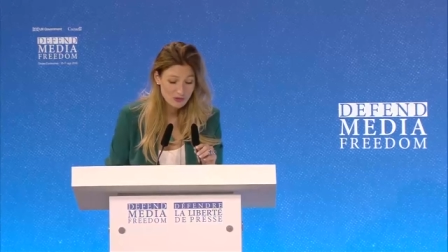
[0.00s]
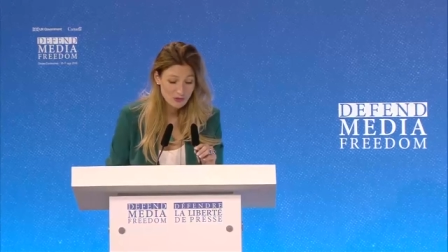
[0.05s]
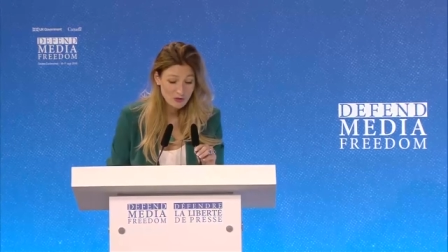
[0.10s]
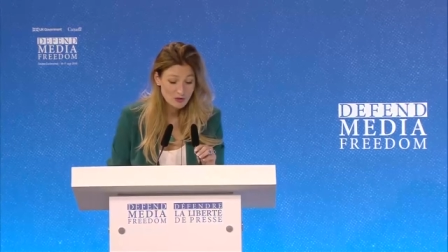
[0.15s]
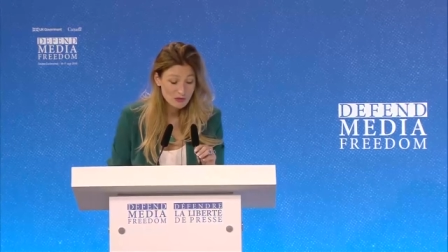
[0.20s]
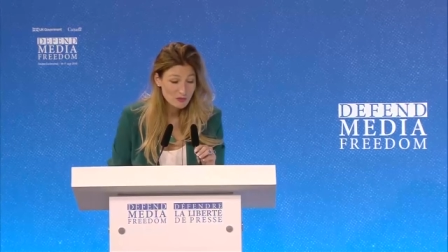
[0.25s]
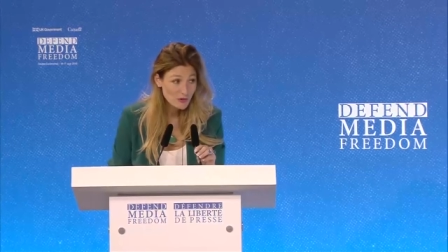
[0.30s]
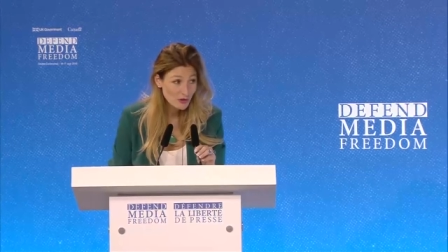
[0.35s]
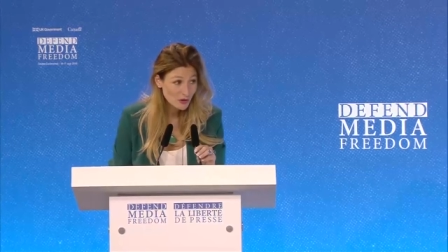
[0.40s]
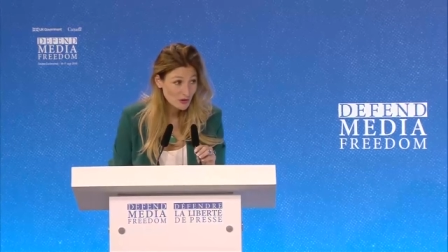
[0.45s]

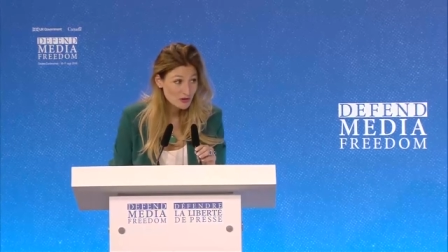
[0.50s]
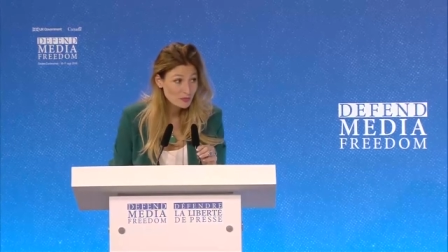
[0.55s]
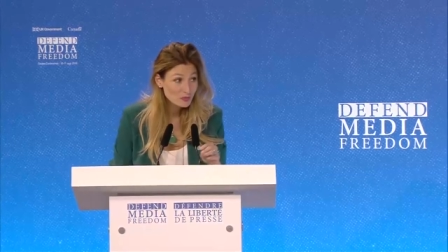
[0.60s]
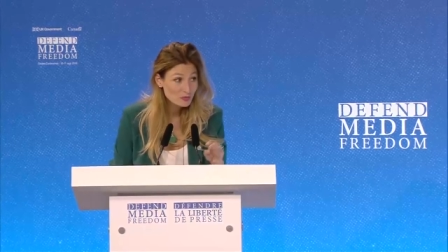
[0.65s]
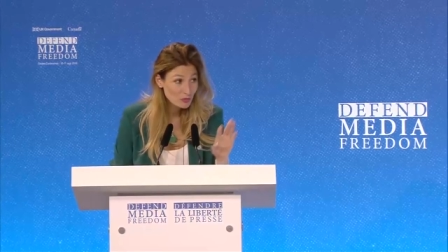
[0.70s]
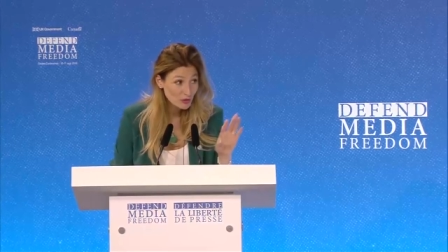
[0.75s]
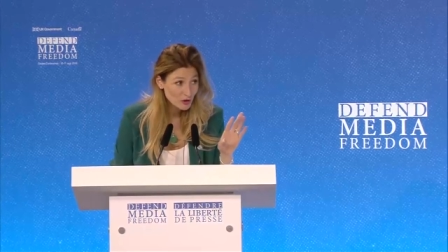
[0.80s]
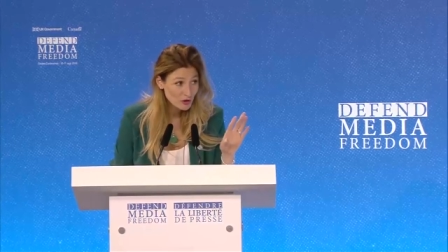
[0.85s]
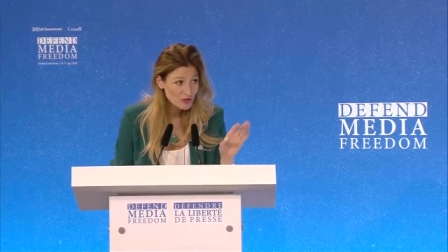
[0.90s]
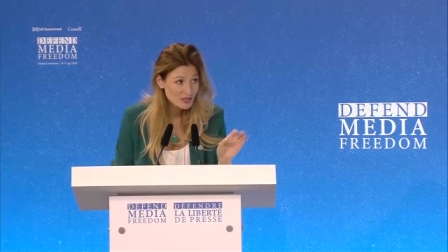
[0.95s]

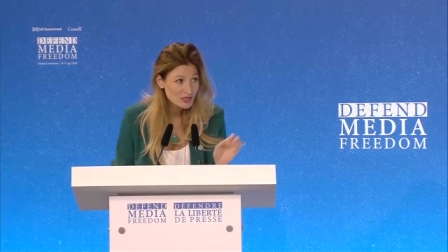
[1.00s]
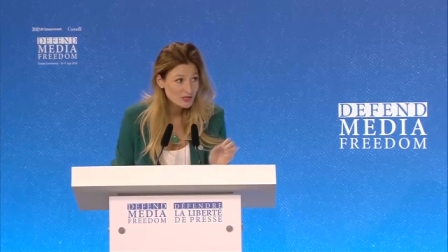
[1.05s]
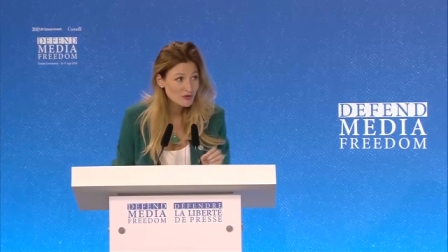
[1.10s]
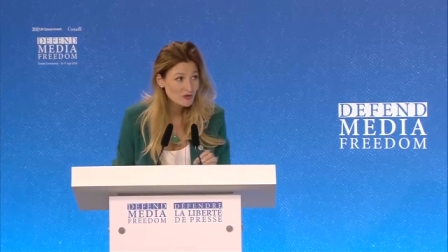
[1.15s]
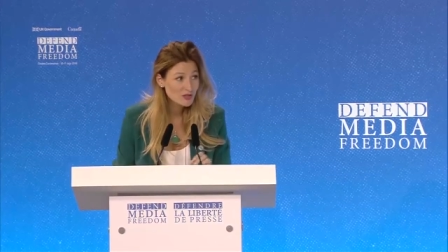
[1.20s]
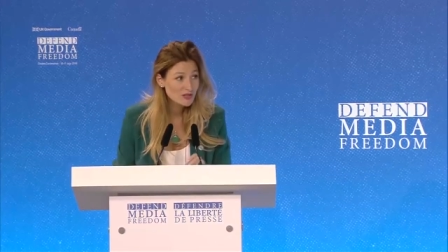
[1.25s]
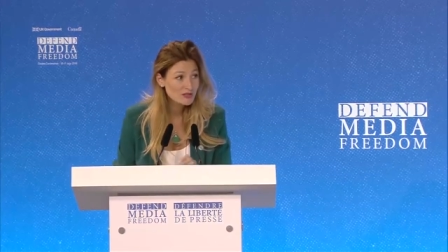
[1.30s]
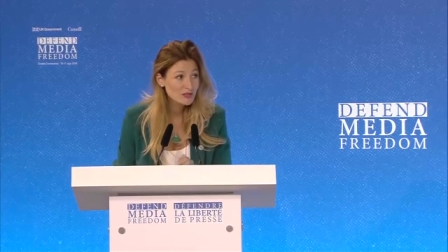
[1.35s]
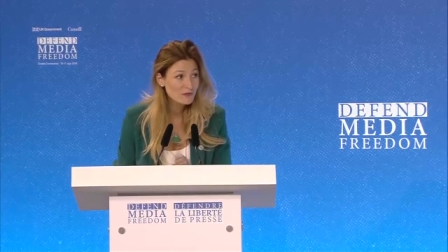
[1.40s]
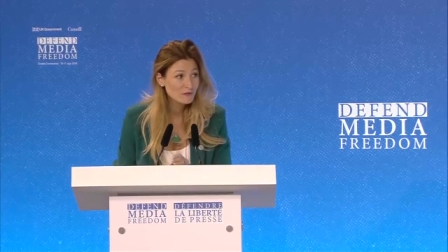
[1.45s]
spokesperson,
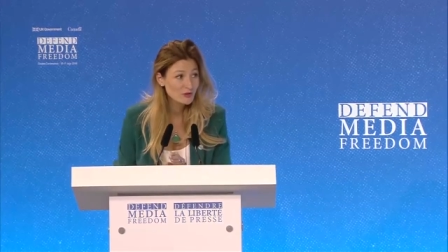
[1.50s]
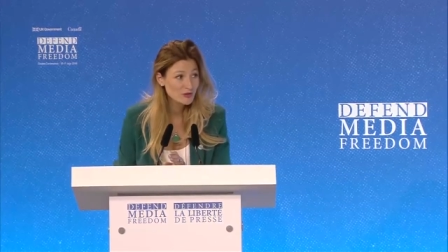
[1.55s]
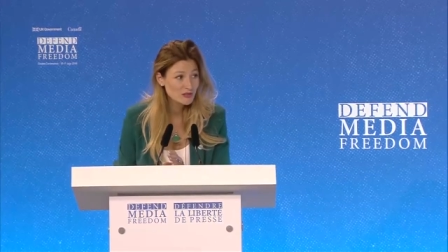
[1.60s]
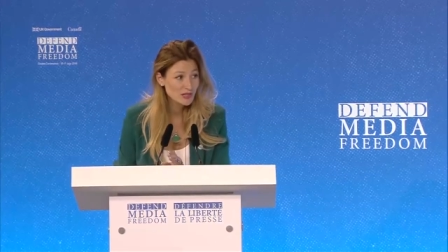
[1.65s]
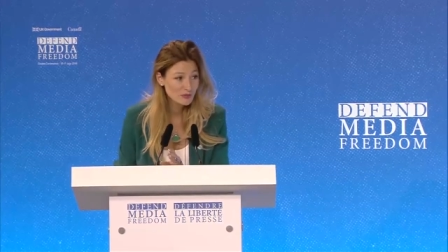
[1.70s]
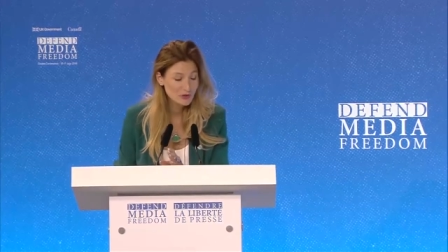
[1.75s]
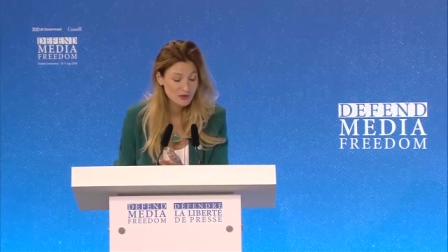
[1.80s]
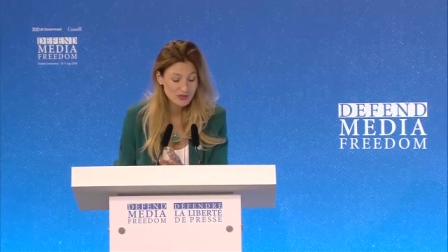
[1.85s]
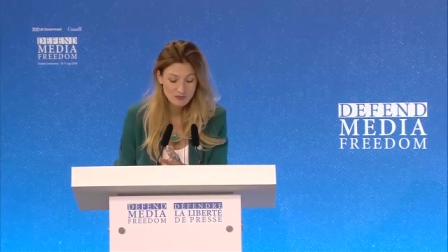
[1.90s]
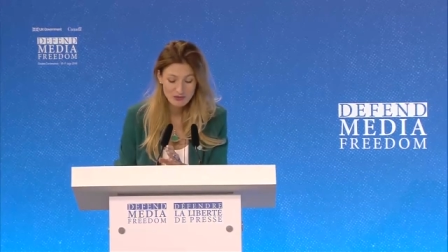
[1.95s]
just the first
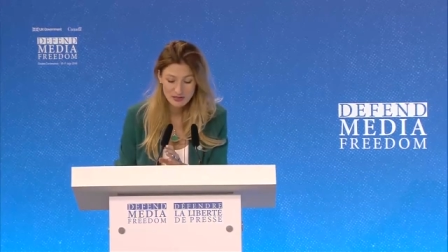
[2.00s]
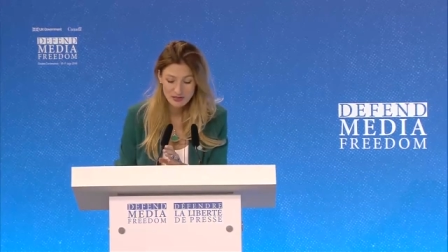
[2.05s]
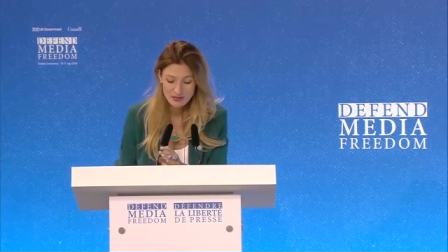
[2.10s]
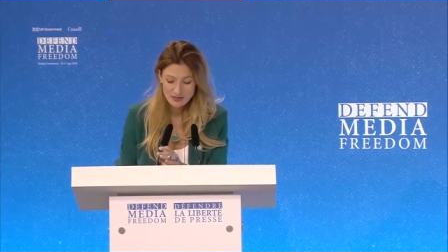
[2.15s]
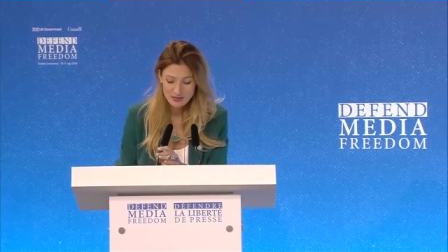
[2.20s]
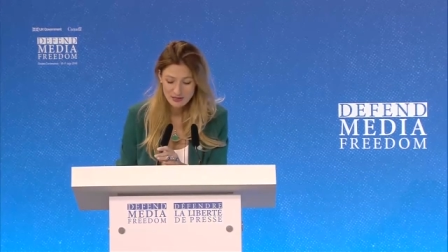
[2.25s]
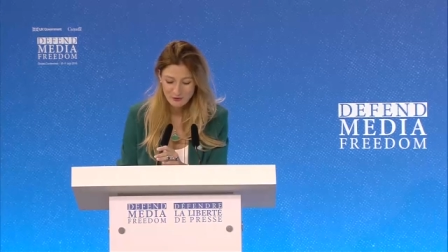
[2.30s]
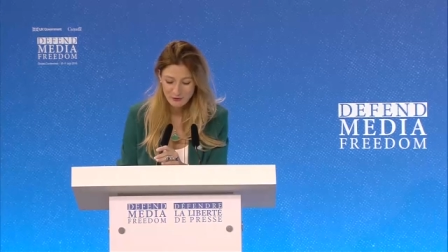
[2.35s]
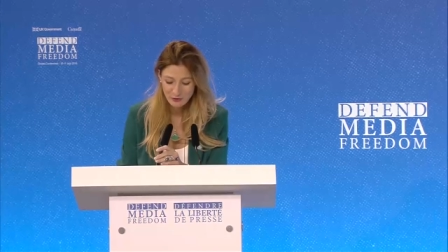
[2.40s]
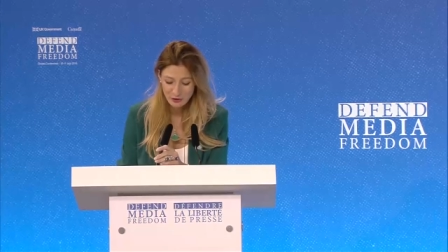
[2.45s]
deputy
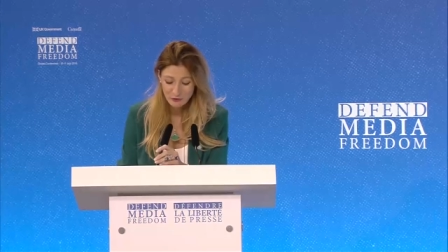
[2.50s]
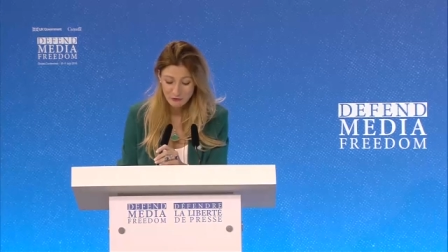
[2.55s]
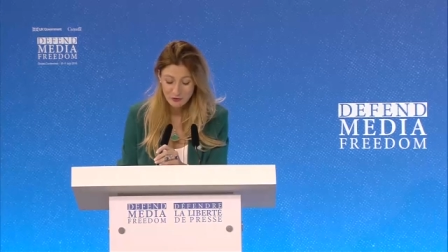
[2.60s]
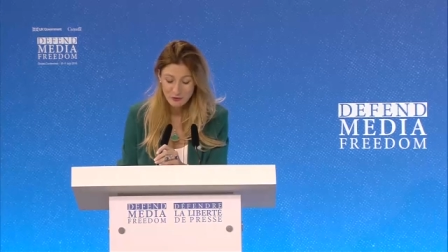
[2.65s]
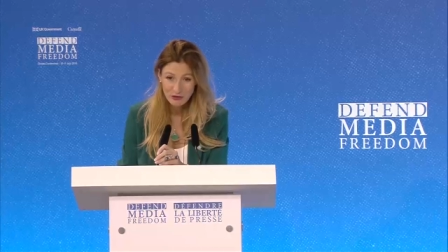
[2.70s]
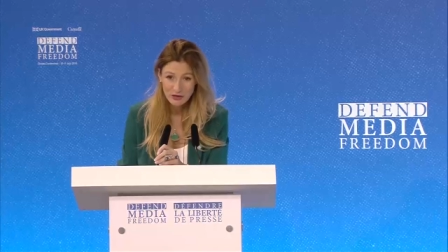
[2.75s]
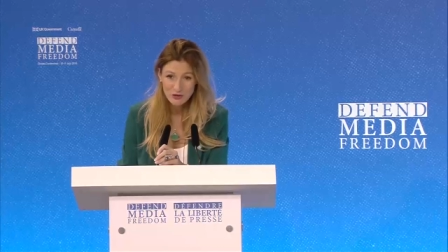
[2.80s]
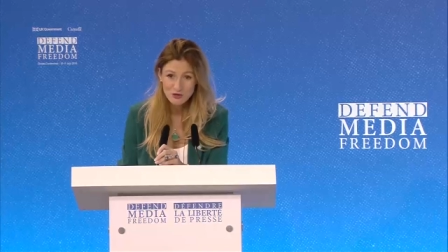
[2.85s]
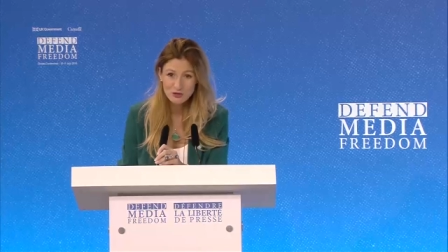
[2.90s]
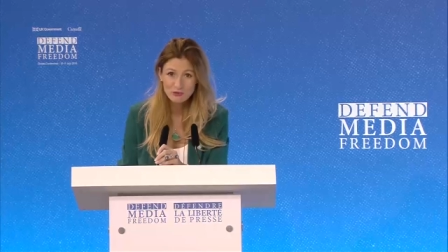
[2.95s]
minister for
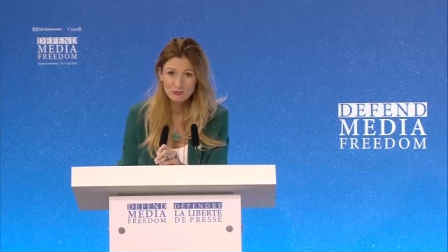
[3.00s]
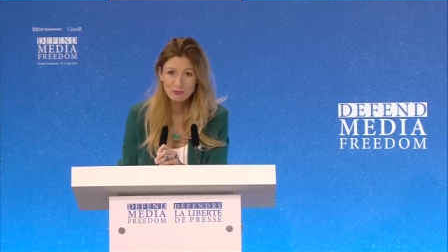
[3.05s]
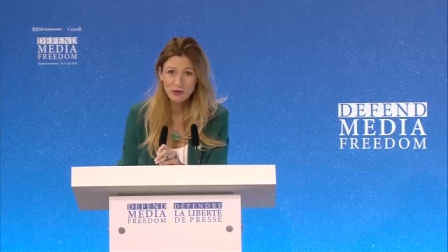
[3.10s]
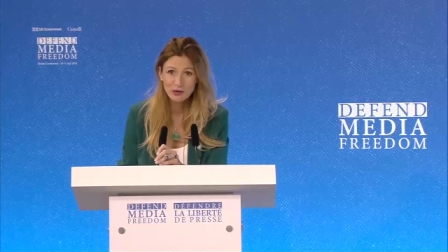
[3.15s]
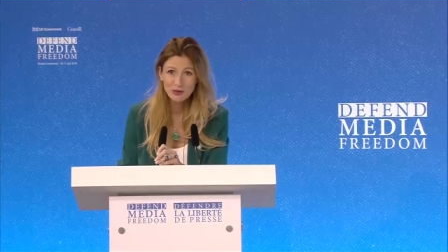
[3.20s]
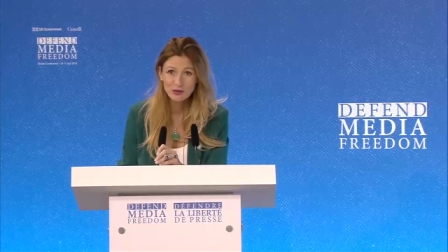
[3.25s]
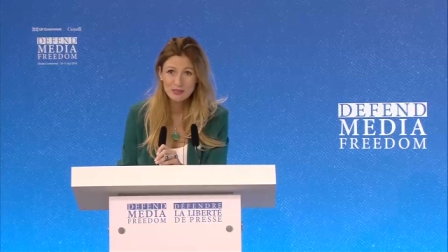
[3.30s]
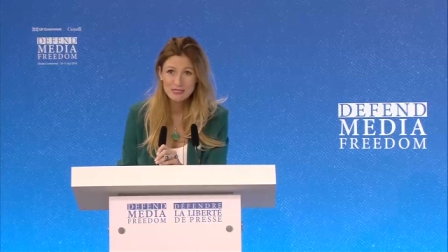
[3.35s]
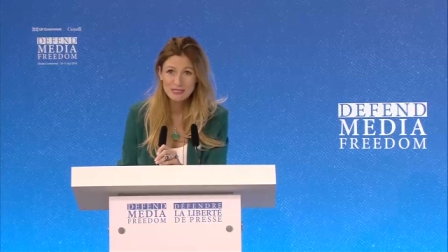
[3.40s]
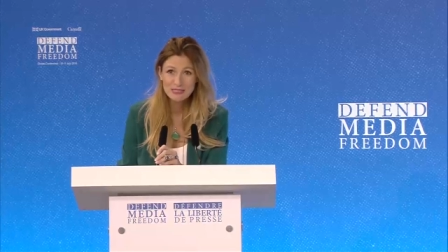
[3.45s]
information ah.
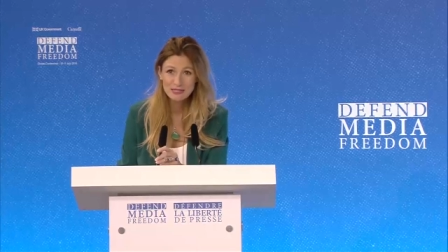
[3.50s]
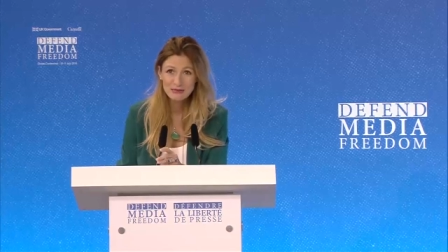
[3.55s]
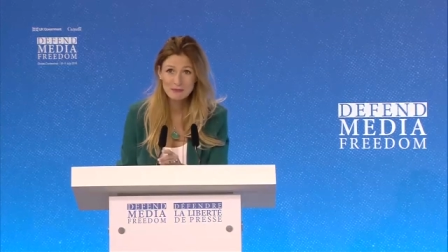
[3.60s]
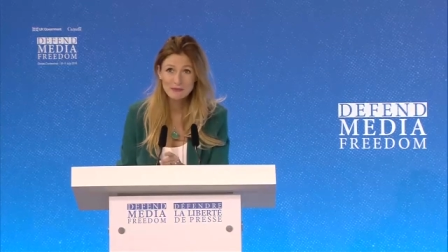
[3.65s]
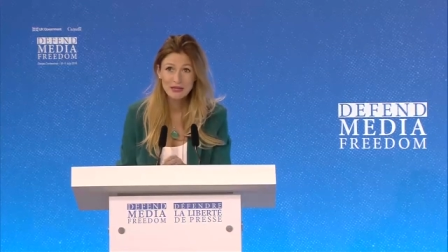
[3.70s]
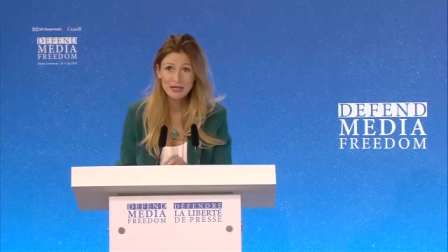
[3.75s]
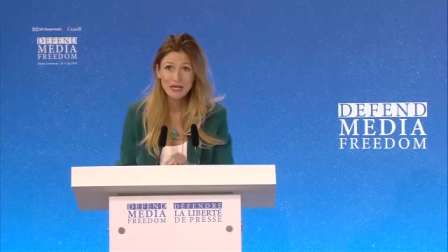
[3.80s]
policy.